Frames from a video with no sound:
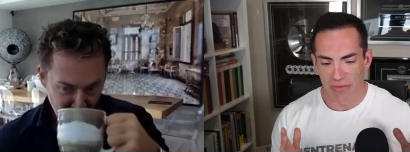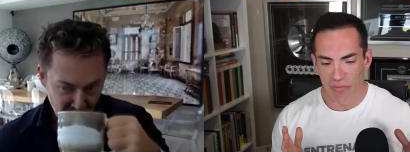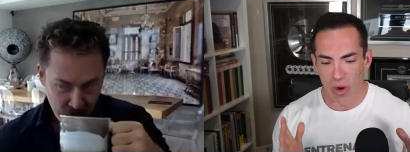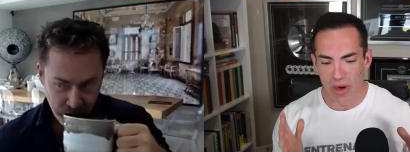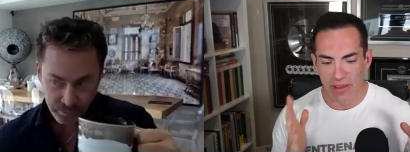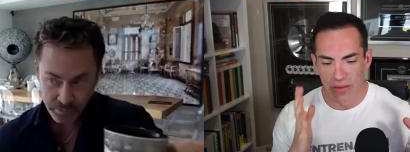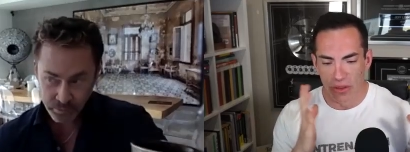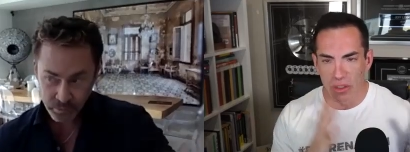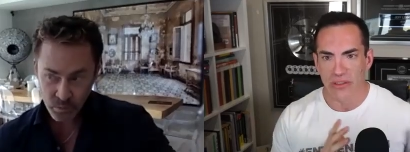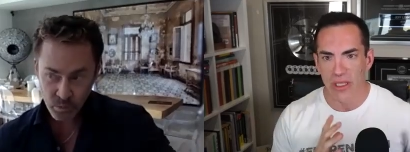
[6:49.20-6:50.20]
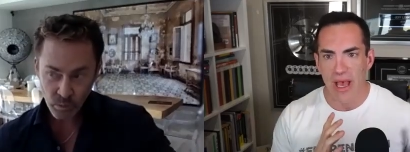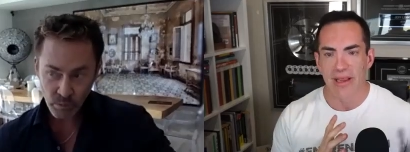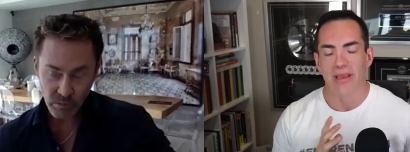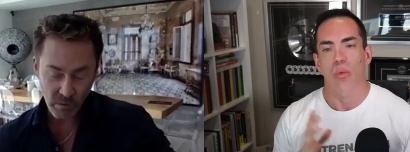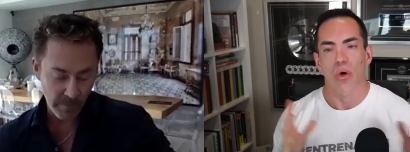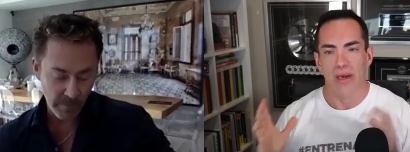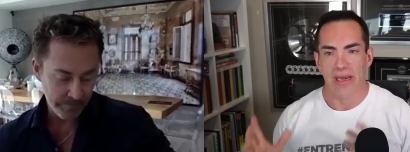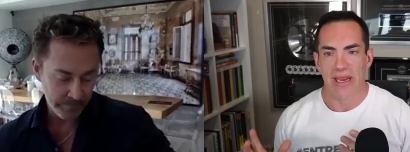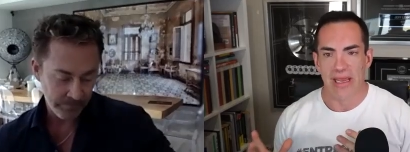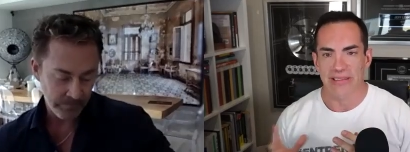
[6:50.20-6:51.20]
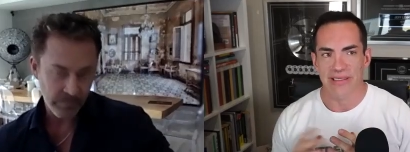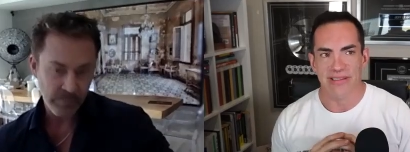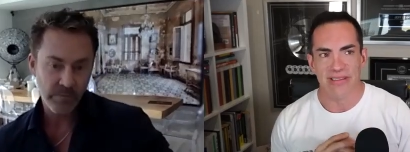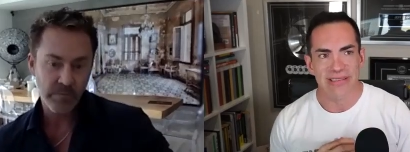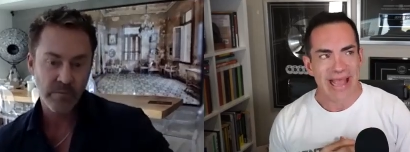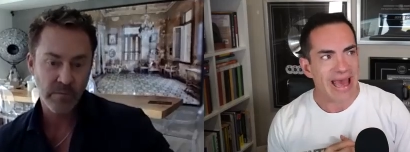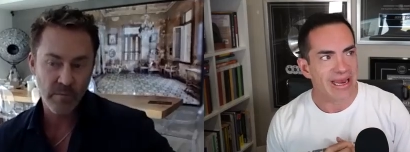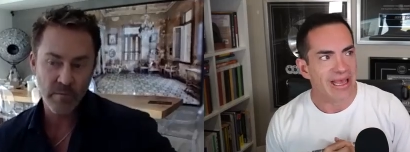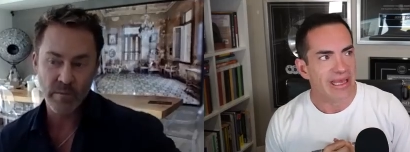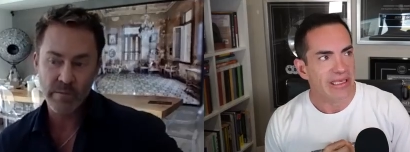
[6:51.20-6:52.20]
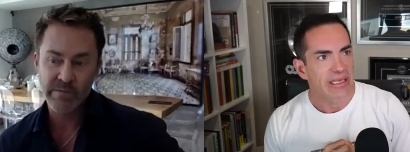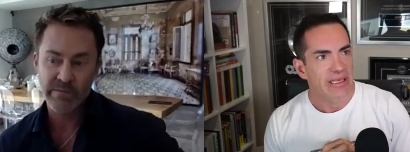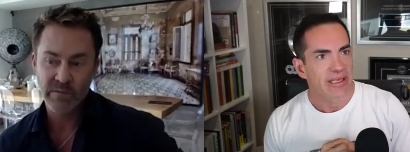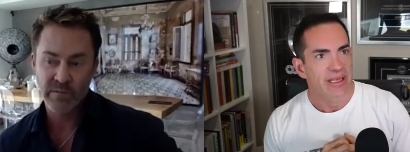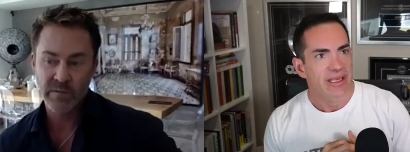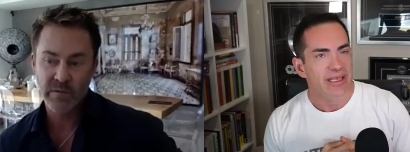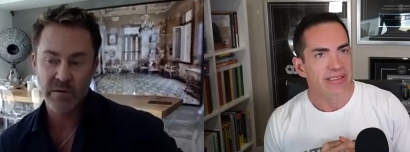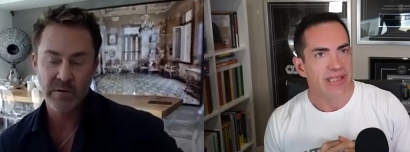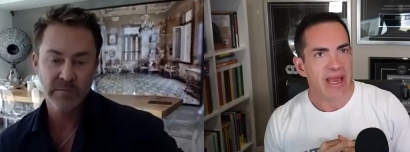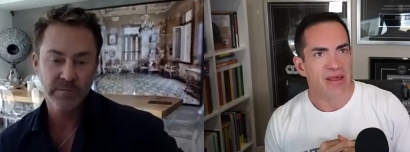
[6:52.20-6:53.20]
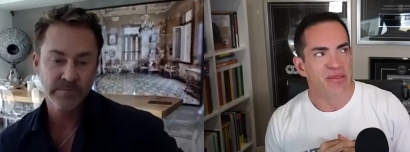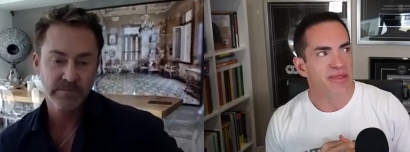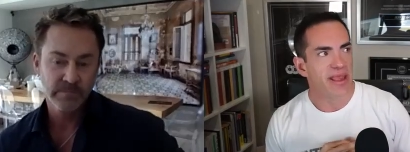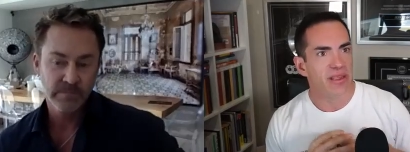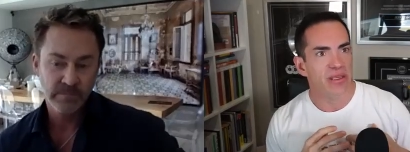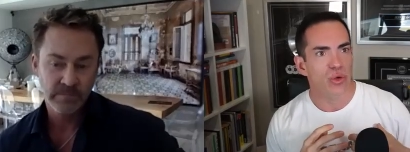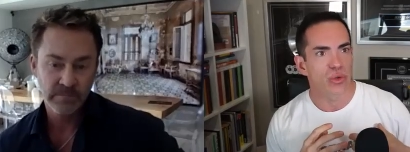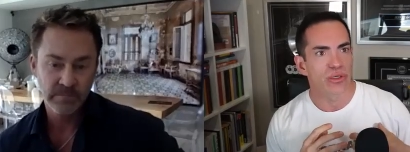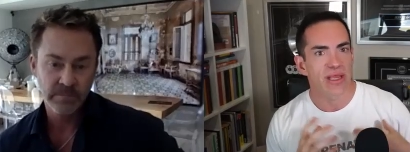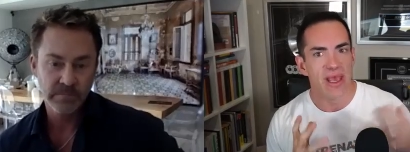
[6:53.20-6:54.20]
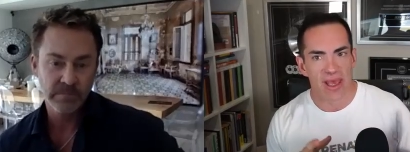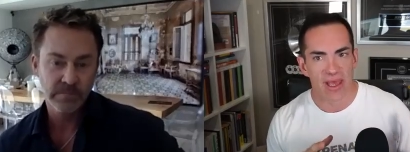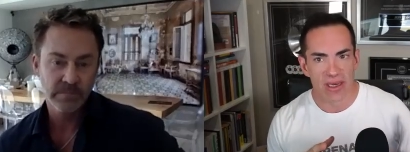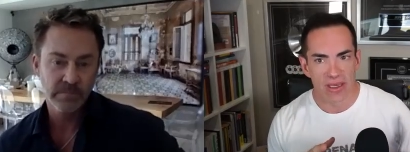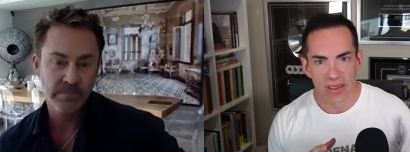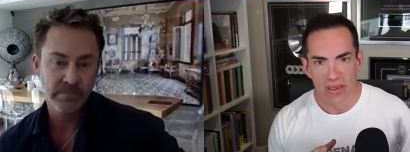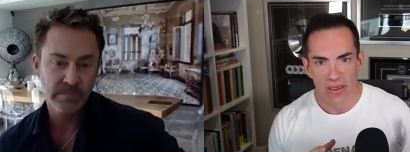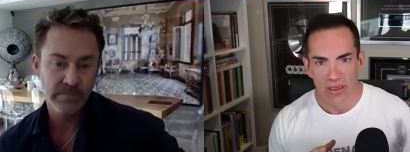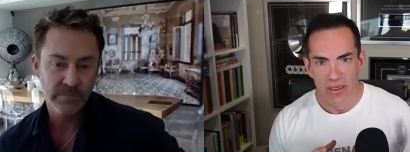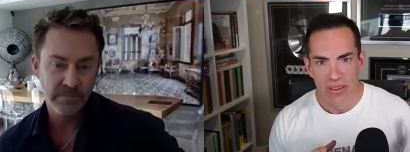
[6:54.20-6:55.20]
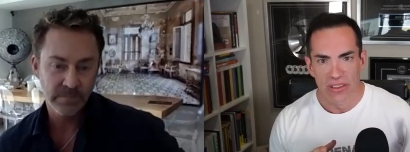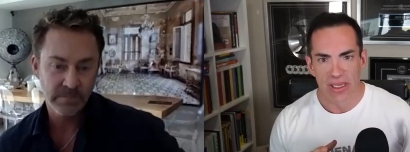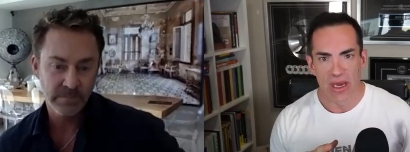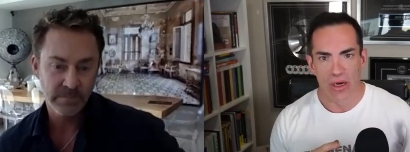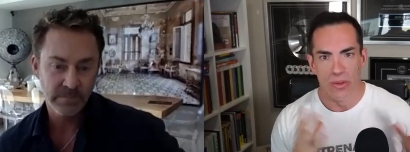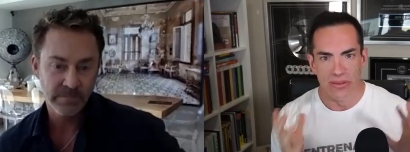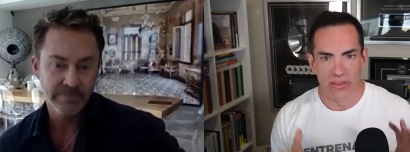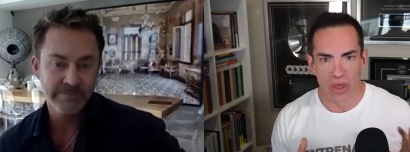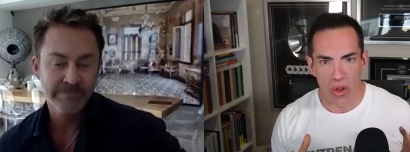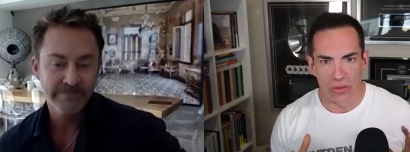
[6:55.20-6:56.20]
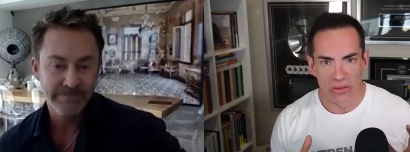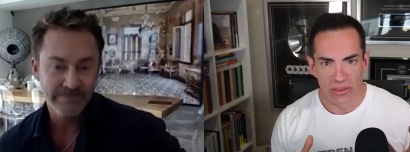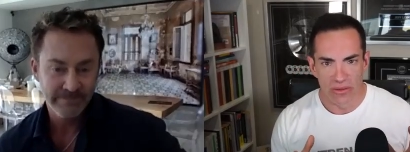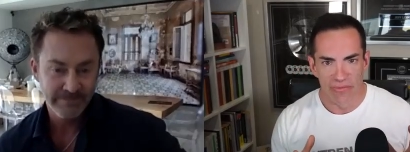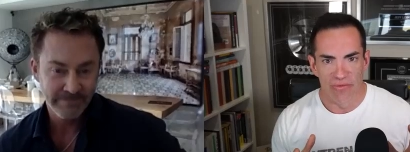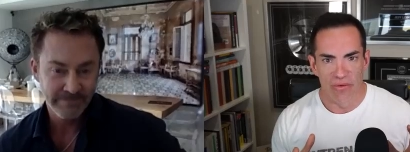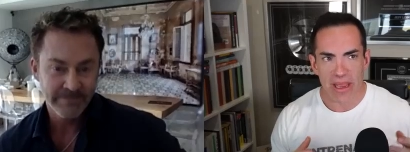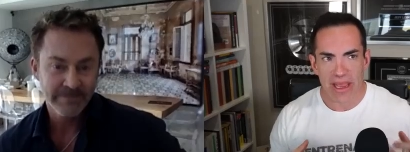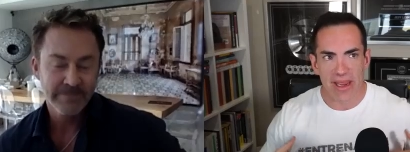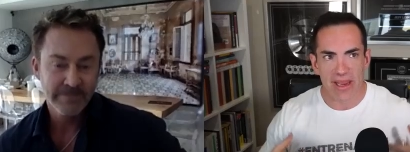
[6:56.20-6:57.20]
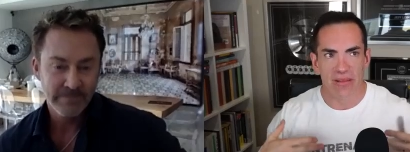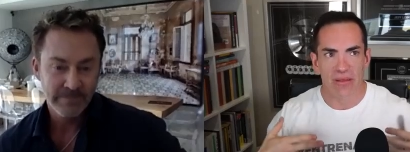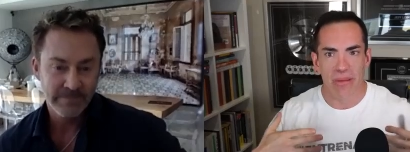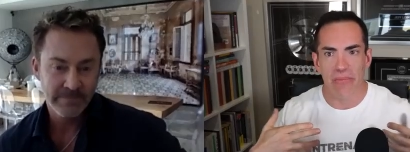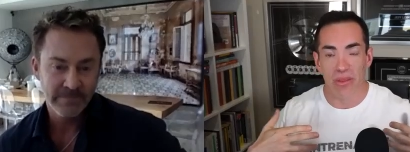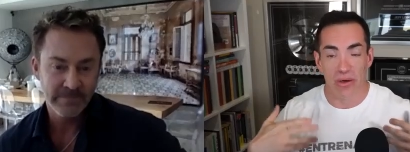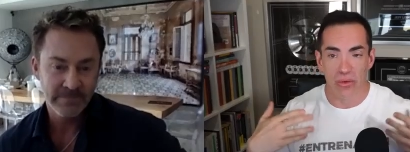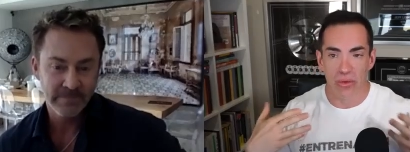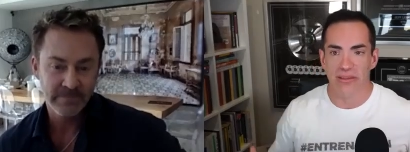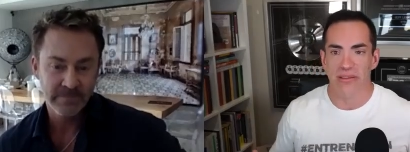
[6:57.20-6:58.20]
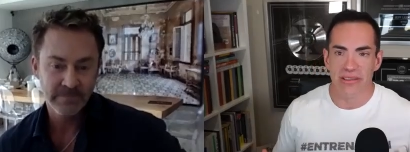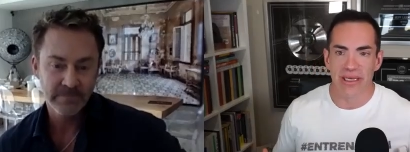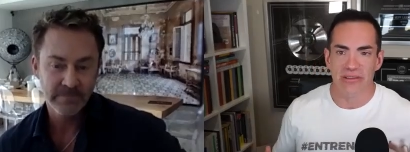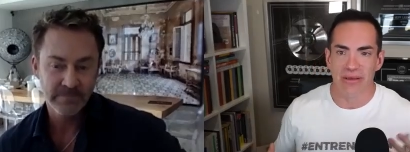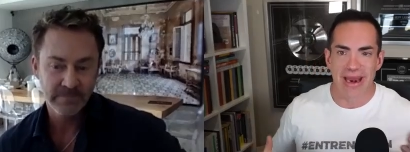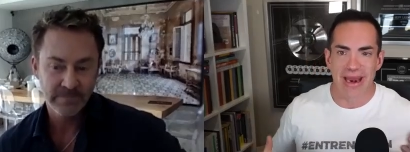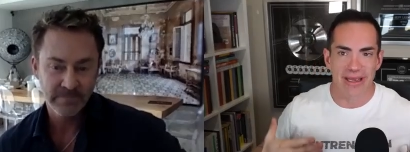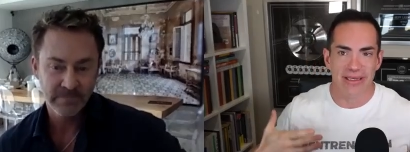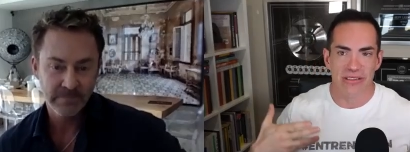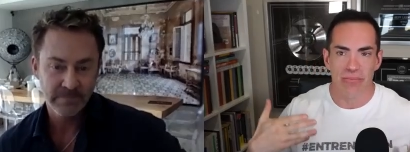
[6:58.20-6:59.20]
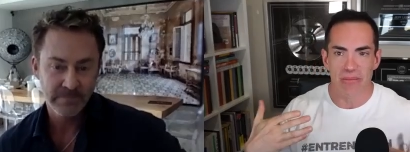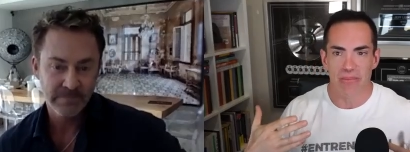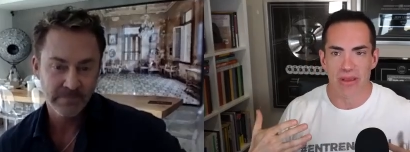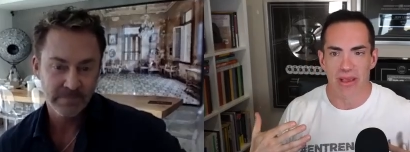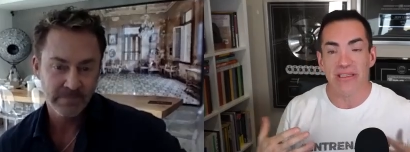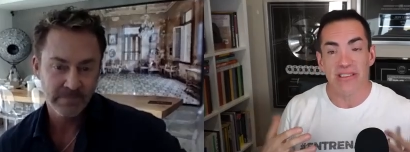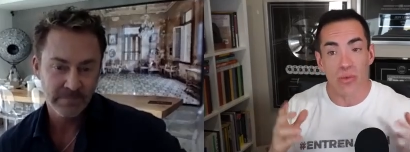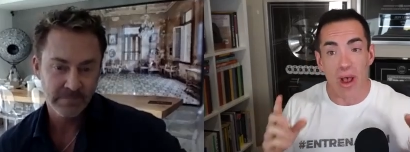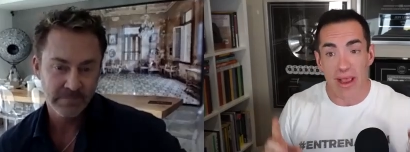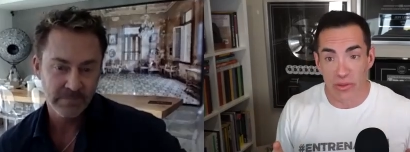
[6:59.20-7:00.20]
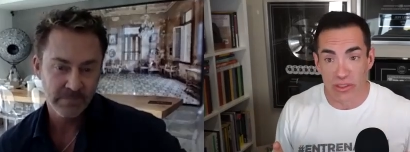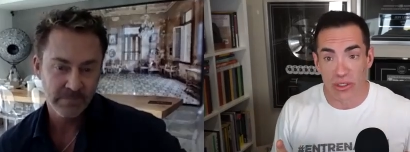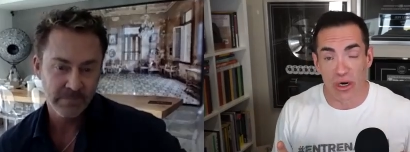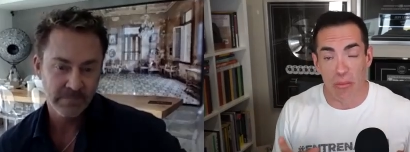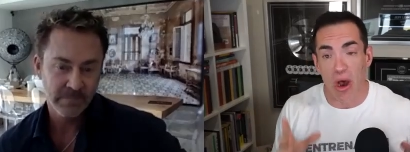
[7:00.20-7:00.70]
Speaker 1: of what it looks like and what it is, is it's not a, it's not a thing you did to get a result. For me, the people that are really successful at it, it's, and this is why I use the term